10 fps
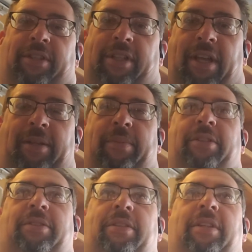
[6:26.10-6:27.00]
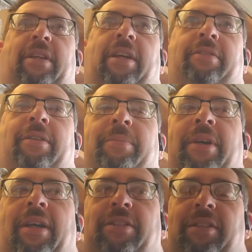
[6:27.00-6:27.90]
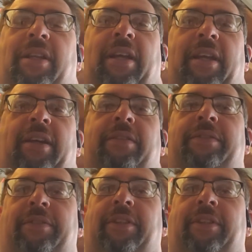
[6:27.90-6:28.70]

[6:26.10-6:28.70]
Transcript: I kind of mentioned the diaphragm patch that I have.